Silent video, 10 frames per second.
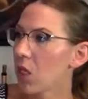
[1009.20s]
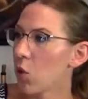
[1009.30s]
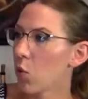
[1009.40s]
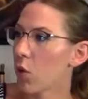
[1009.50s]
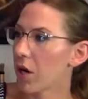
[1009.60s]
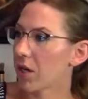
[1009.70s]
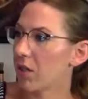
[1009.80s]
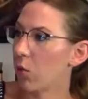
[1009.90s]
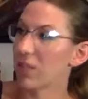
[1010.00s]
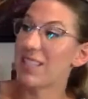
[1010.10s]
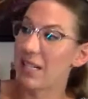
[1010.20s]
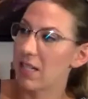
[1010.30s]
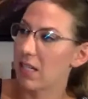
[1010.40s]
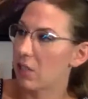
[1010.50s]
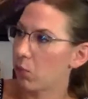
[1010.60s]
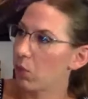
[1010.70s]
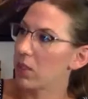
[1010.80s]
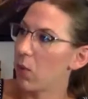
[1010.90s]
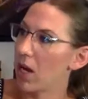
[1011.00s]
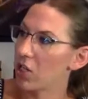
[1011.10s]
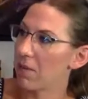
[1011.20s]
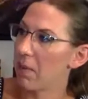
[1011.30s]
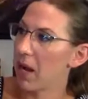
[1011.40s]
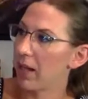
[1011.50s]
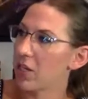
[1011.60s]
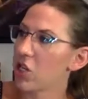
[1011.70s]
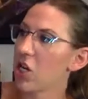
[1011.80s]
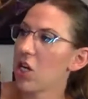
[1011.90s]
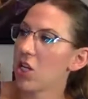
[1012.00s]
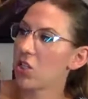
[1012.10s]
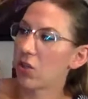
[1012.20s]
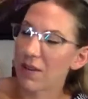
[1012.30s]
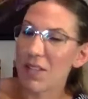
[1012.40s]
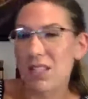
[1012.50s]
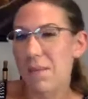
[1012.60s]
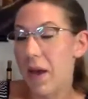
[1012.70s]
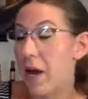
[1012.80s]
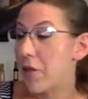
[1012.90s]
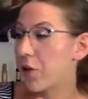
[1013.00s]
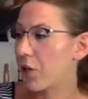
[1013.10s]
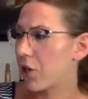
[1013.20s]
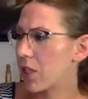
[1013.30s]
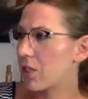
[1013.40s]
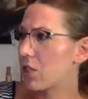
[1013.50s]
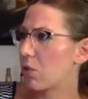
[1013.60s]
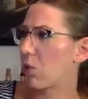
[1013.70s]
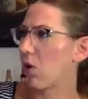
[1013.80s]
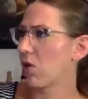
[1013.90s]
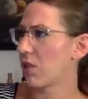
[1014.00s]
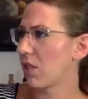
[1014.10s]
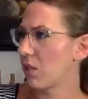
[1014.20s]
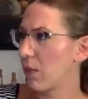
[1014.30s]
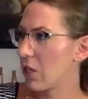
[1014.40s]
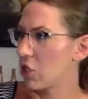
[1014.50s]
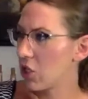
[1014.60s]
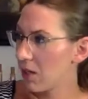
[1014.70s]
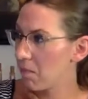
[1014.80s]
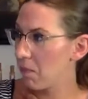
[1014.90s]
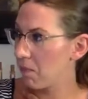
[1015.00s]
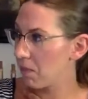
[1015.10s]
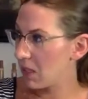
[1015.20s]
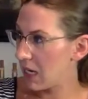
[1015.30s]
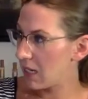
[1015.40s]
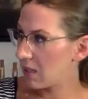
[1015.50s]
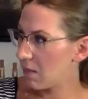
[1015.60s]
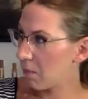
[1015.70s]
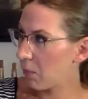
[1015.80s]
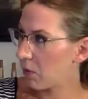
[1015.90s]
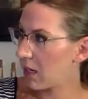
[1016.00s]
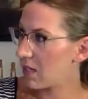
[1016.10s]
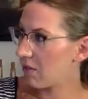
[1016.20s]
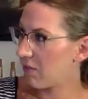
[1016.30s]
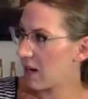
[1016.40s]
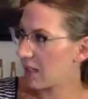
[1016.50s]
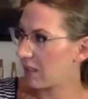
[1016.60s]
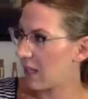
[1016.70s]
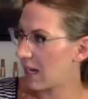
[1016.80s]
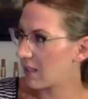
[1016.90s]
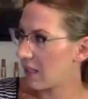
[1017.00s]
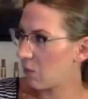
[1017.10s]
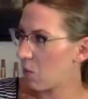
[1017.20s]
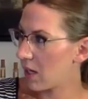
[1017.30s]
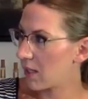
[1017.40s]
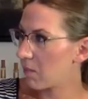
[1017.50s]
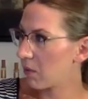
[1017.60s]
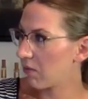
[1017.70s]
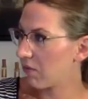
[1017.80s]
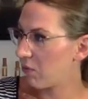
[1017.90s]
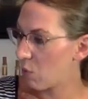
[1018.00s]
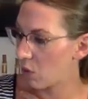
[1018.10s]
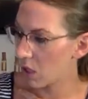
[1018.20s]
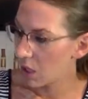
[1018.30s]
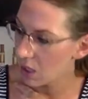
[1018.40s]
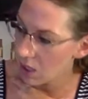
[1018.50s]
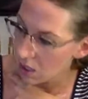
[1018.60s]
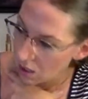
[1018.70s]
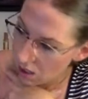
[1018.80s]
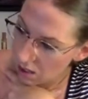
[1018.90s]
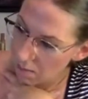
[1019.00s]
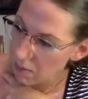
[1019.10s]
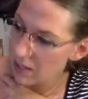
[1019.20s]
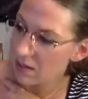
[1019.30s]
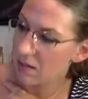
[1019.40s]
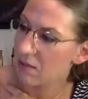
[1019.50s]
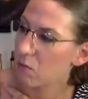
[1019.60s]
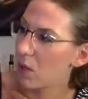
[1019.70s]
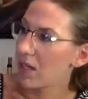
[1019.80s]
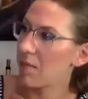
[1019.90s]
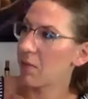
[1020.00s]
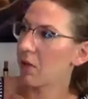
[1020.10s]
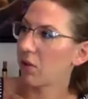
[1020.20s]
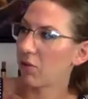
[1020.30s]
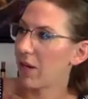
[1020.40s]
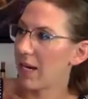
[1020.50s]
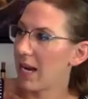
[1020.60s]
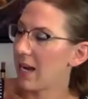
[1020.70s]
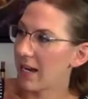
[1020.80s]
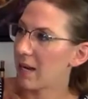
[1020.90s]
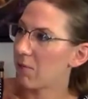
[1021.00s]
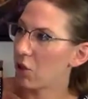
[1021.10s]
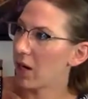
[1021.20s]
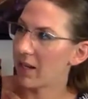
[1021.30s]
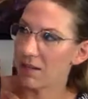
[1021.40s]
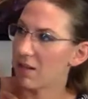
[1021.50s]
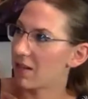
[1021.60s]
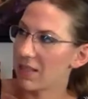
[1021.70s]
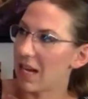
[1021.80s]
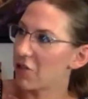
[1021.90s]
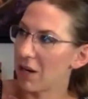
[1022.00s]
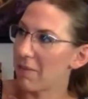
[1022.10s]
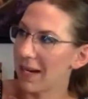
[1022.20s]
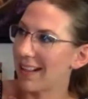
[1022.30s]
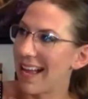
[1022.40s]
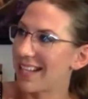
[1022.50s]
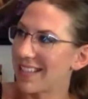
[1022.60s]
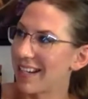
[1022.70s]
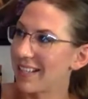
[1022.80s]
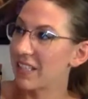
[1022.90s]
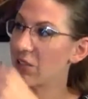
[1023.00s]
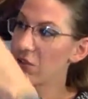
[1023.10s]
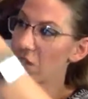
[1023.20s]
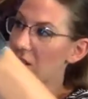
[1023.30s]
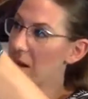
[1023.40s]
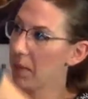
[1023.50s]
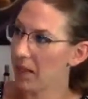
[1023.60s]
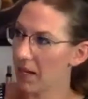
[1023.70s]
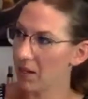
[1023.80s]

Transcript: or since it was washed and polished. So give it some other good swirls, because we should see some pretty defined legs in wine number 4. But wine number 3, yeah, I keep trying to saturate my glass and it's still just coming down